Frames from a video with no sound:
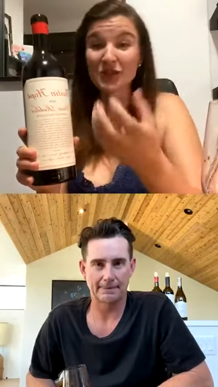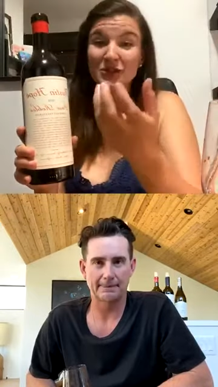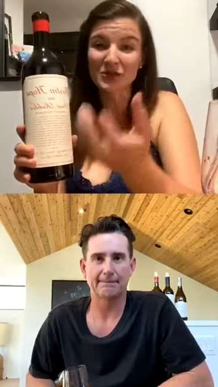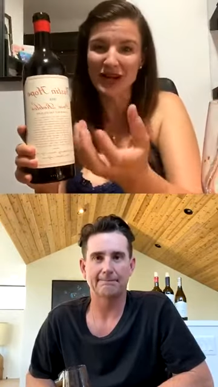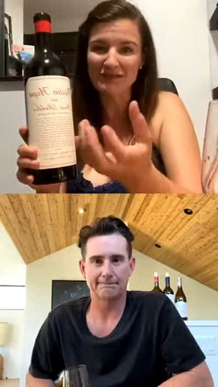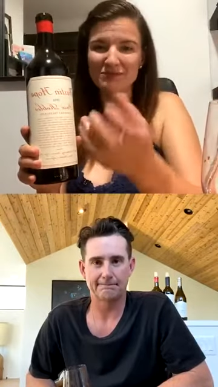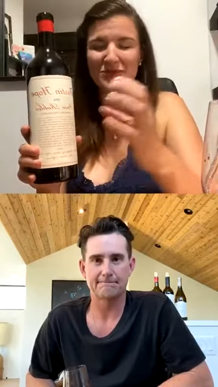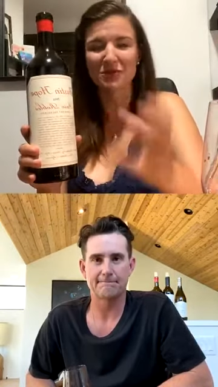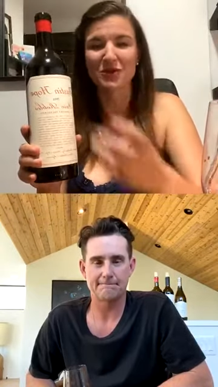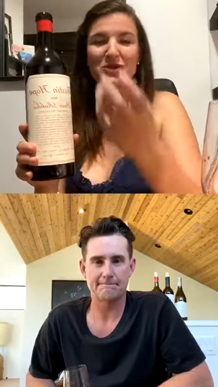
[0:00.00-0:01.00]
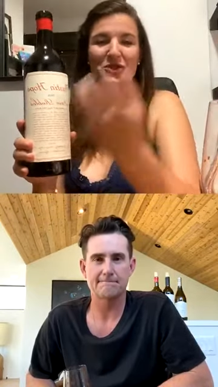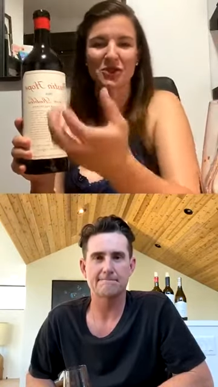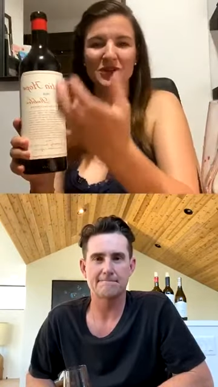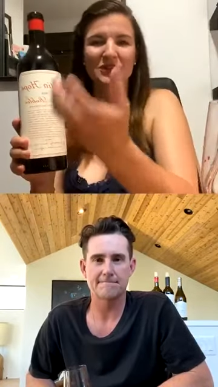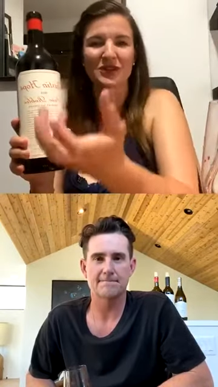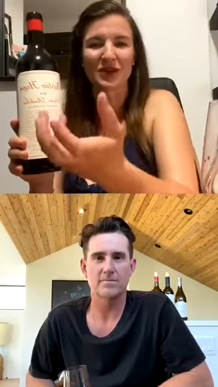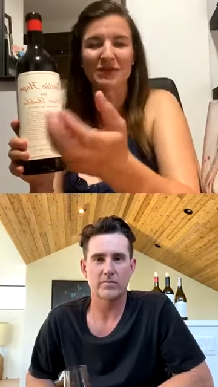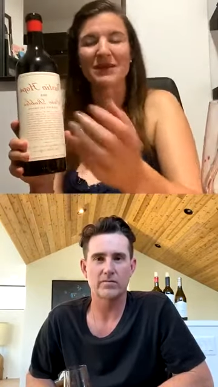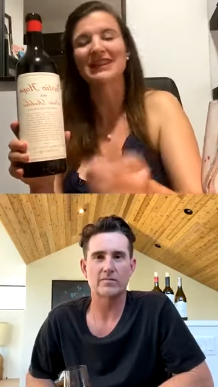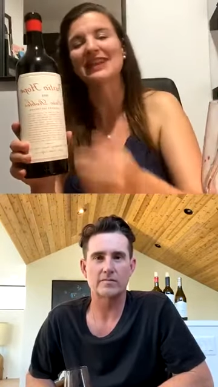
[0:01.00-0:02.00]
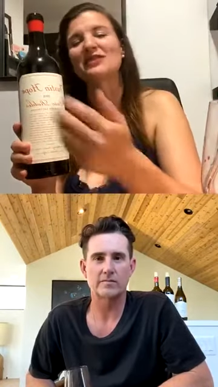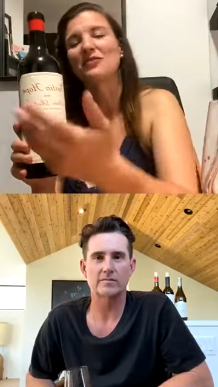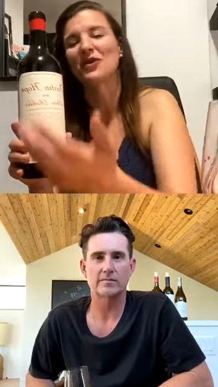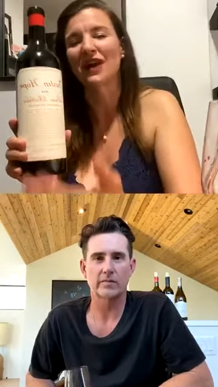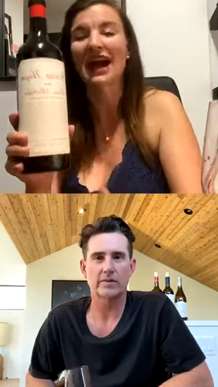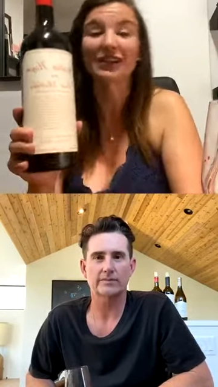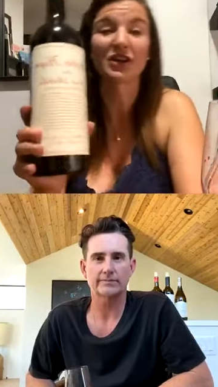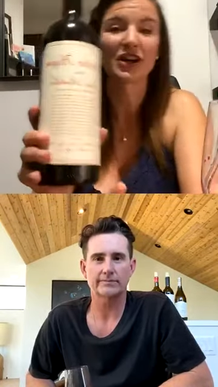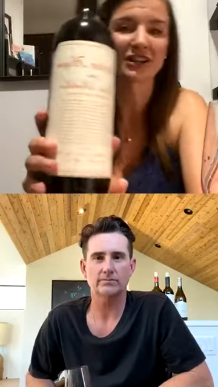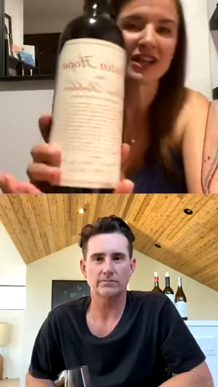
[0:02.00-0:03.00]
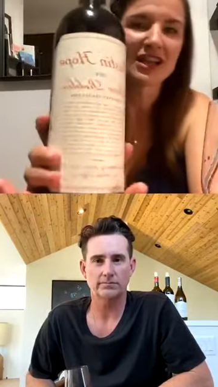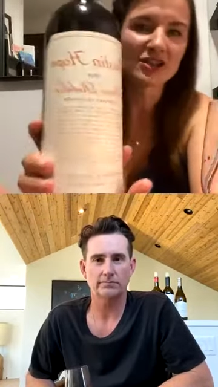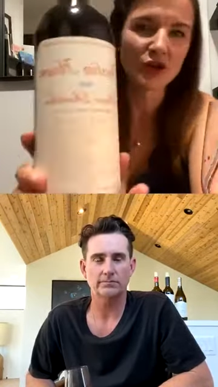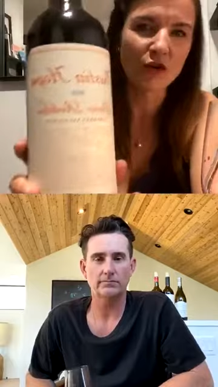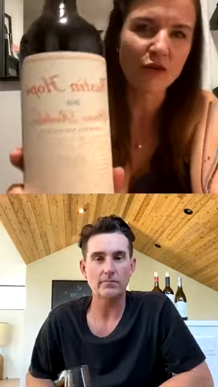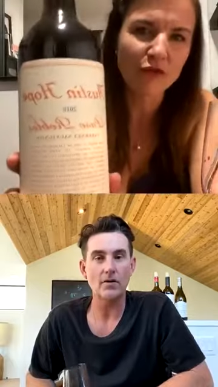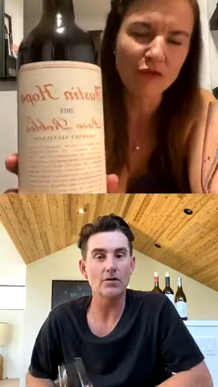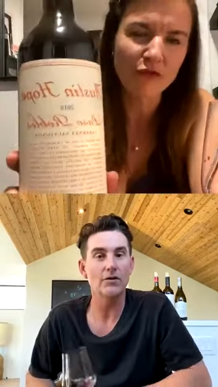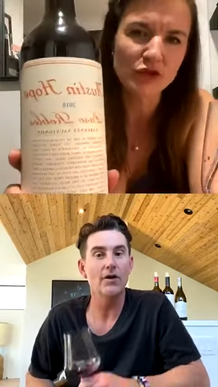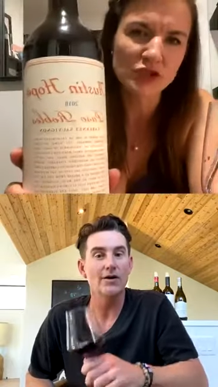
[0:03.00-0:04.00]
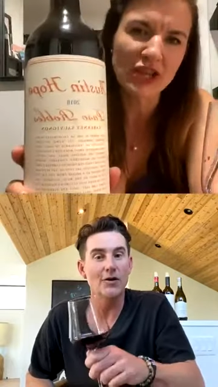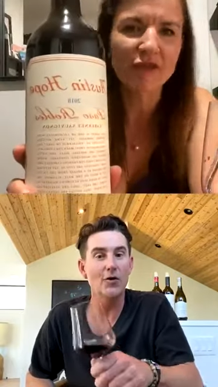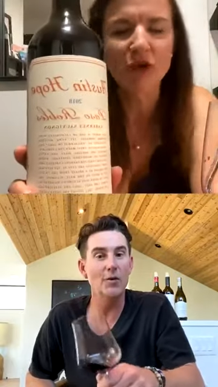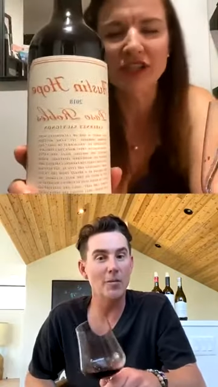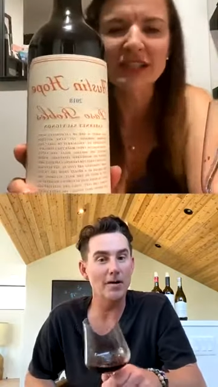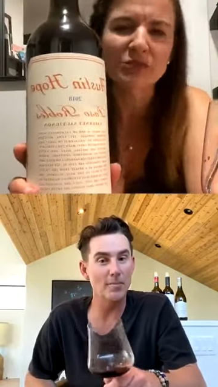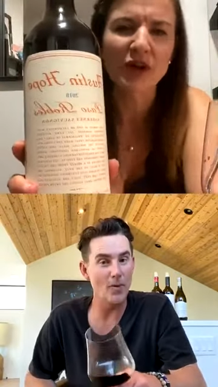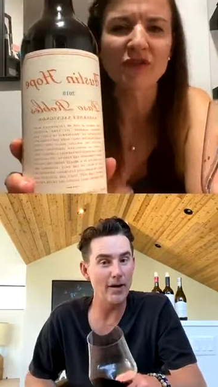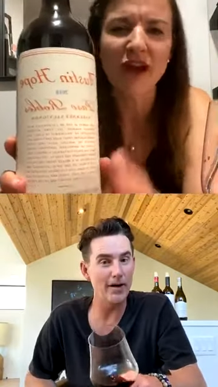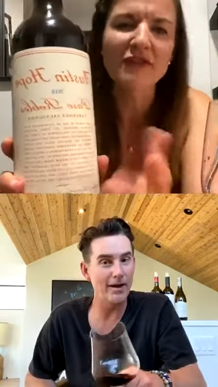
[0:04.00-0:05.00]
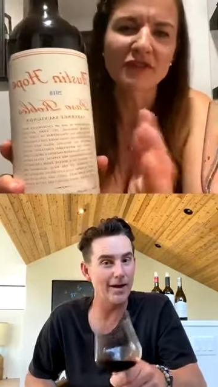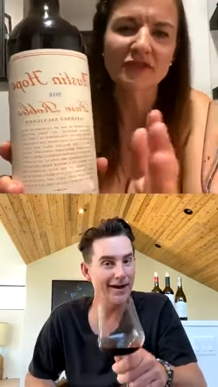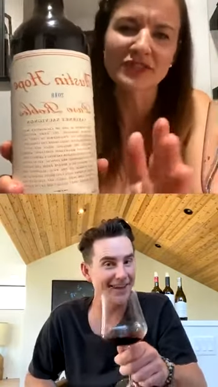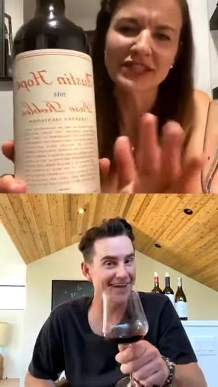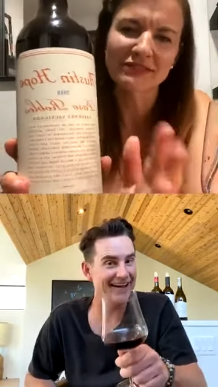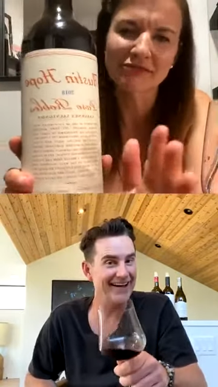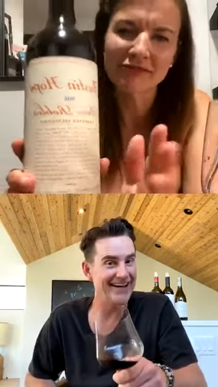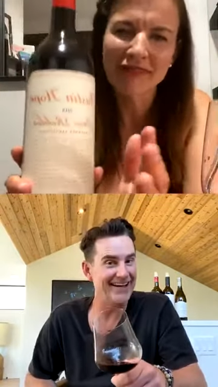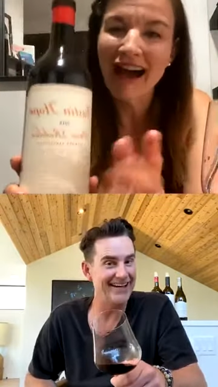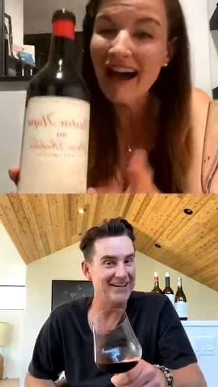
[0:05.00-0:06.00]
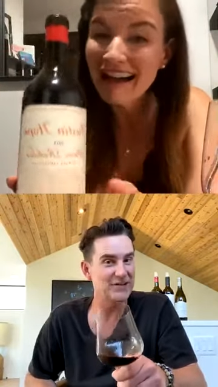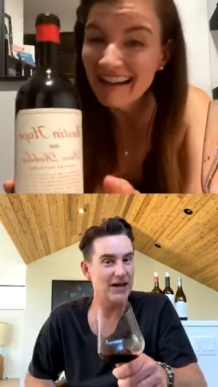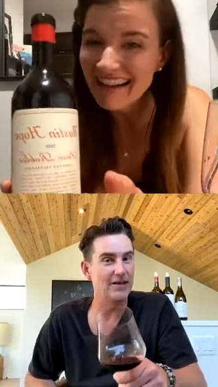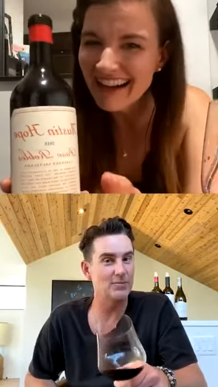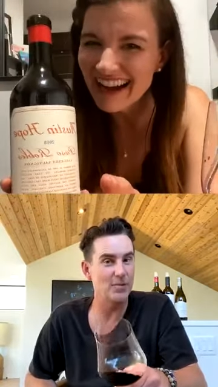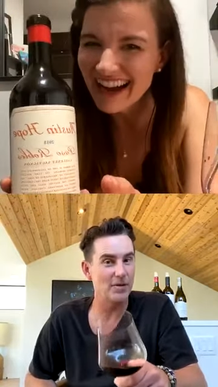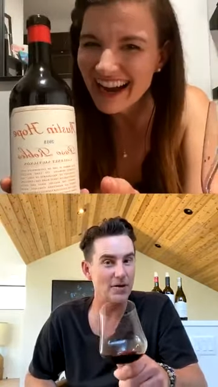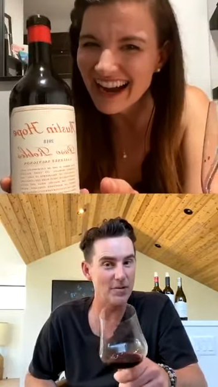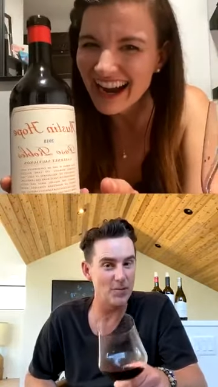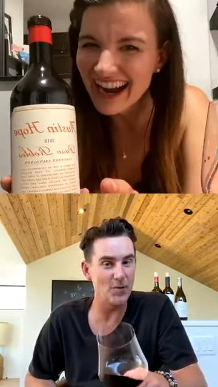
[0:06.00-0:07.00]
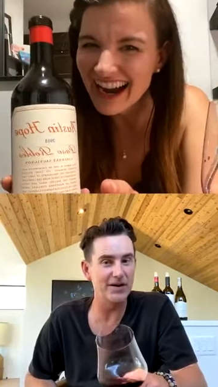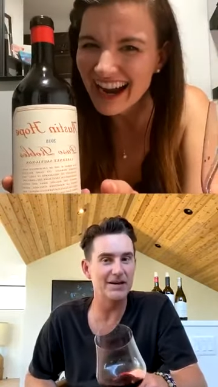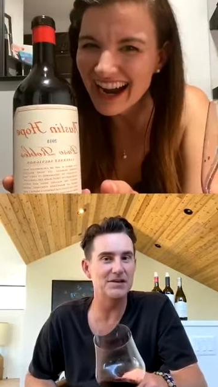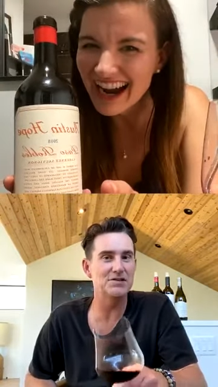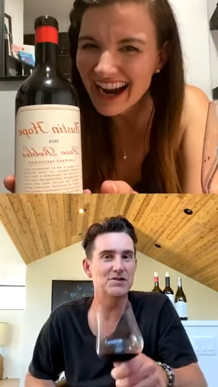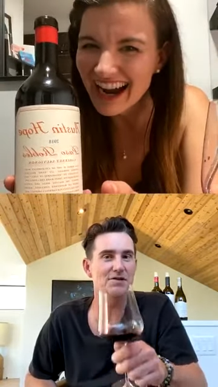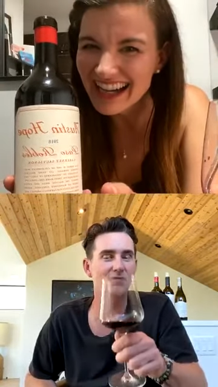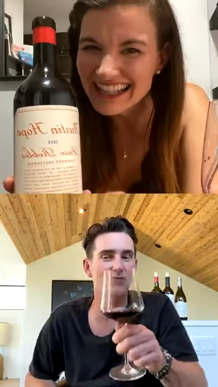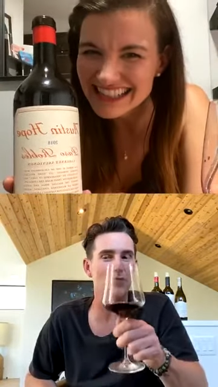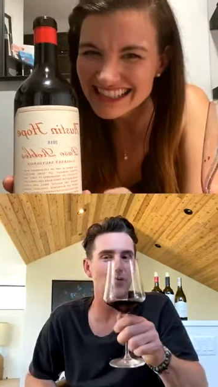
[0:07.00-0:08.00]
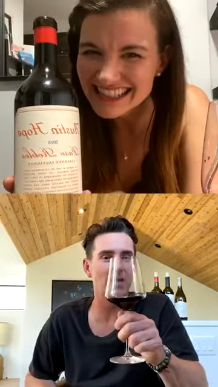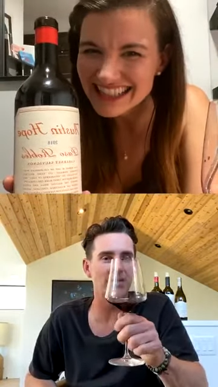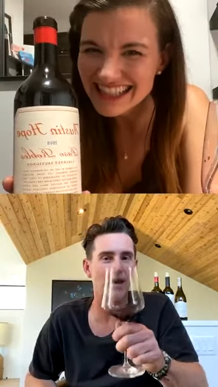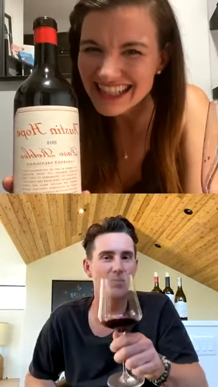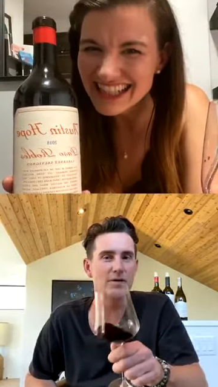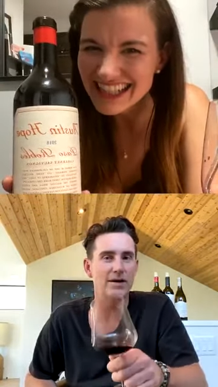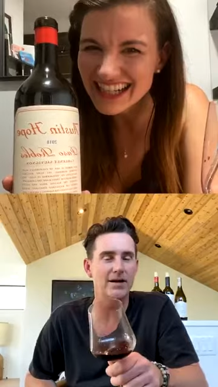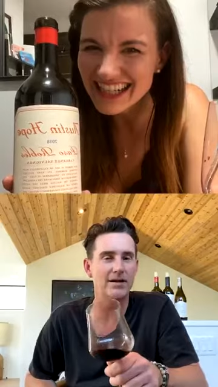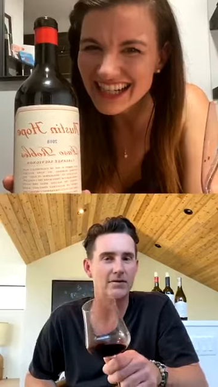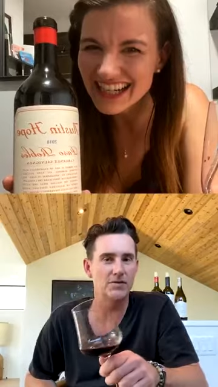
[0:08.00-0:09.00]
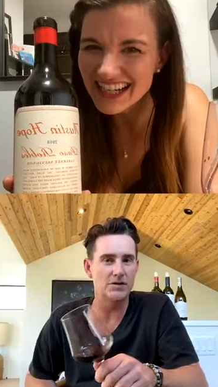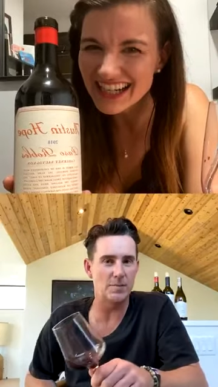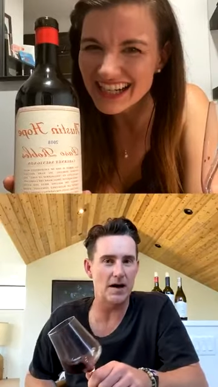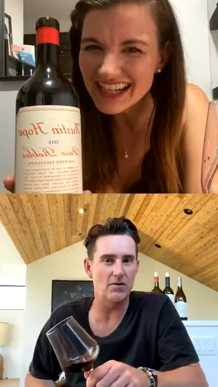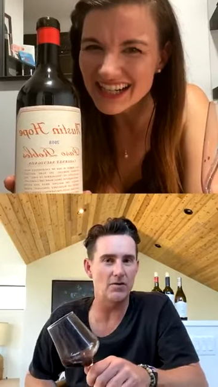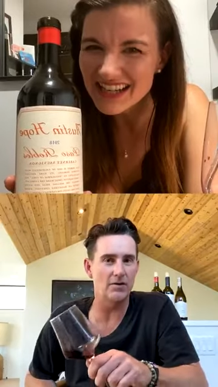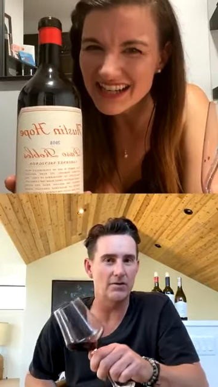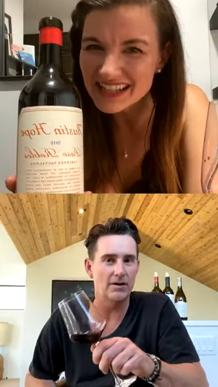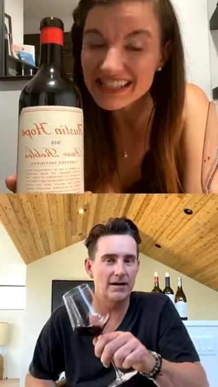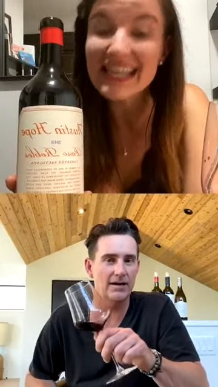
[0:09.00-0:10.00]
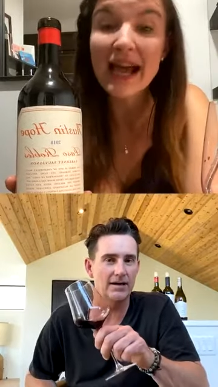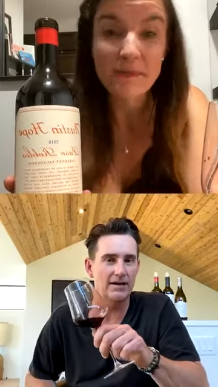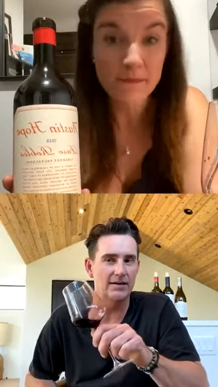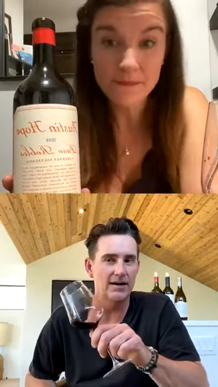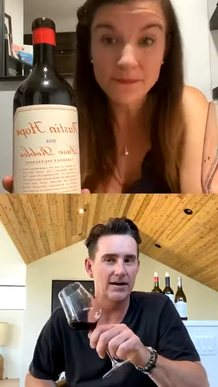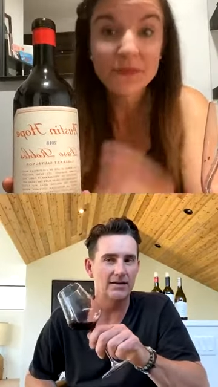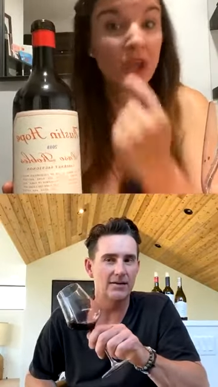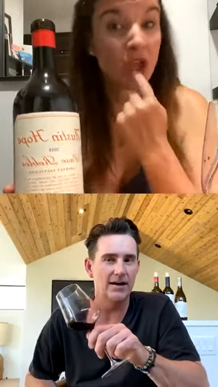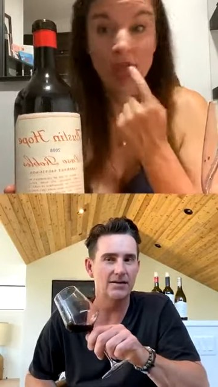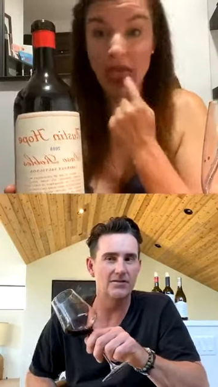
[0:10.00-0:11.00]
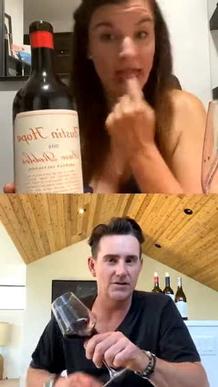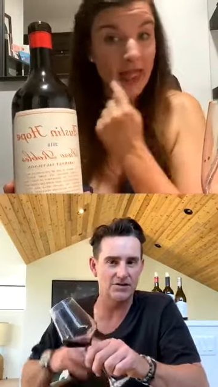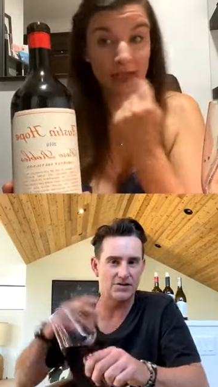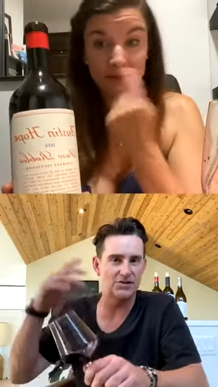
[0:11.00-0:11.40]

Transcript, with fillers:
Speaker 1: grape, the more sugar in the grape, and then the more alcohol. So you said no, 14.5, 15. Huh?
Speaker 2: Okay. But my point is, for a Cabernet of this power yeah. and, and, and this, this